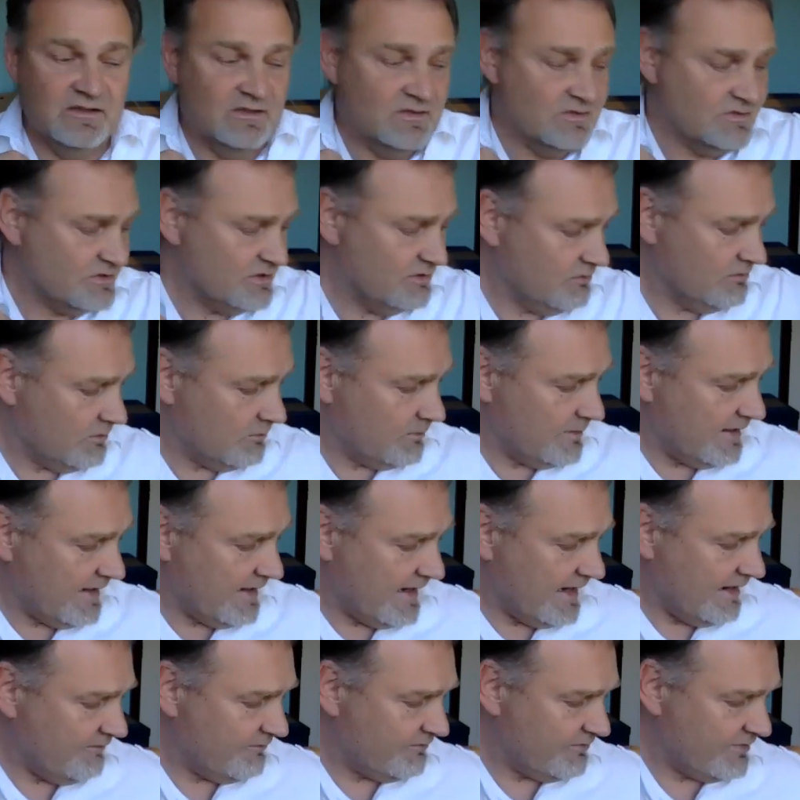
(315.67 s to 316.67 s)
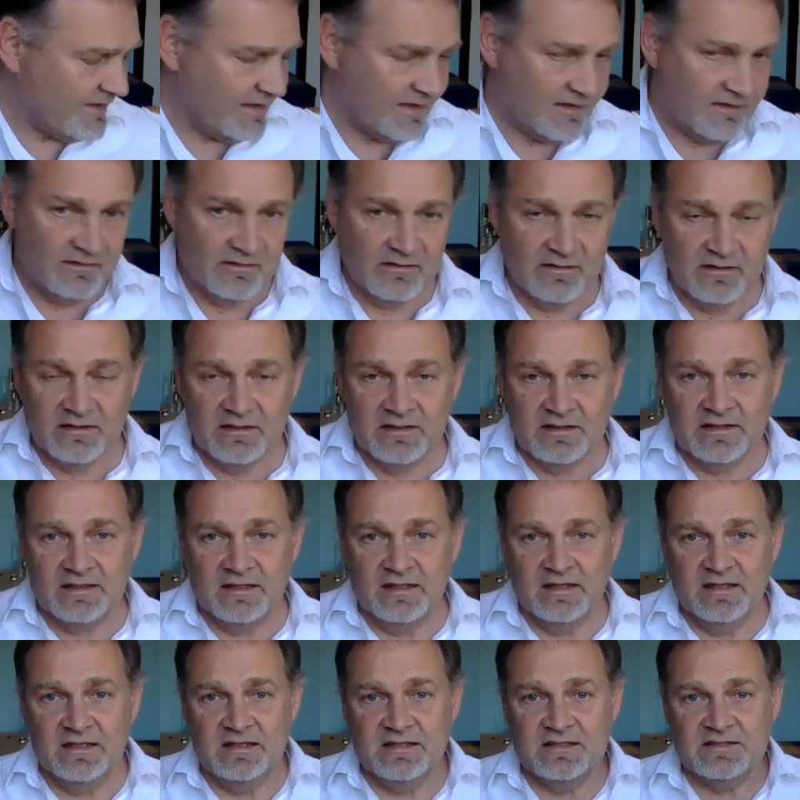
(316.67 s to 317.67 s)
So what we have then
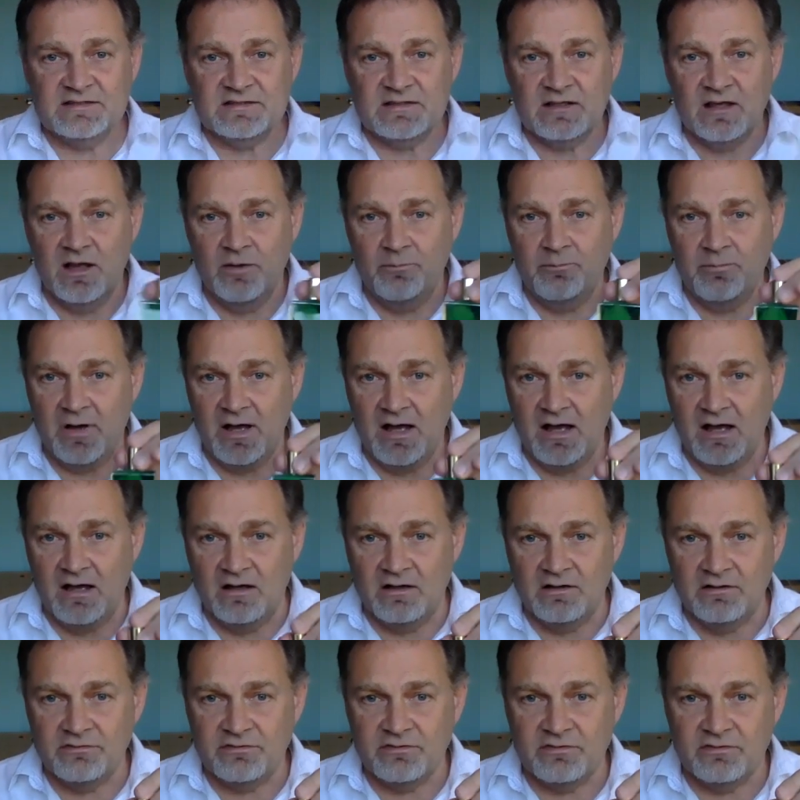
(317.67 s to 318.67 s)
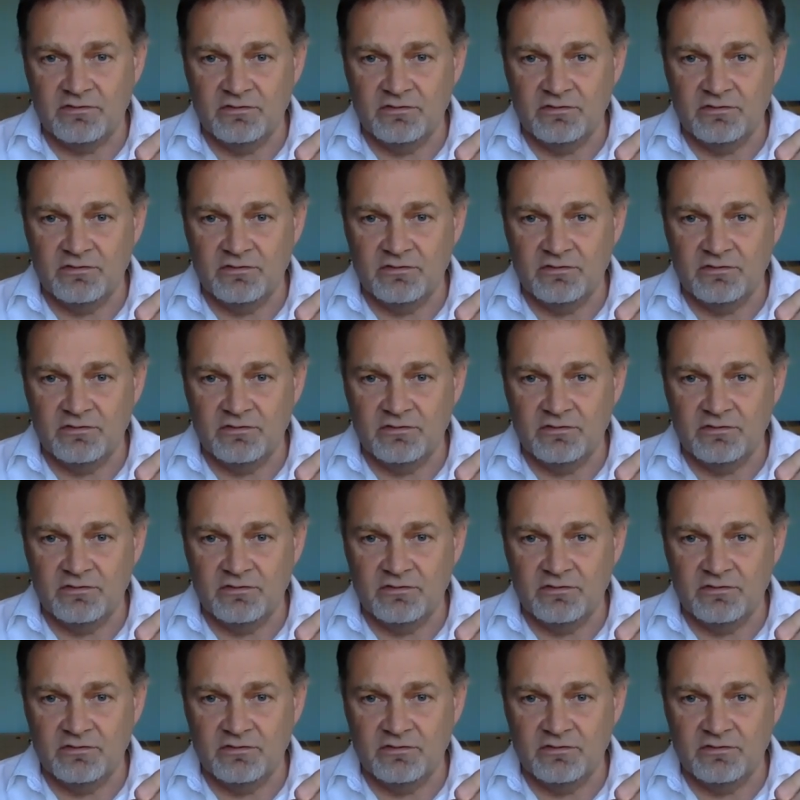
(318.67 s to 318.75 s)
is a path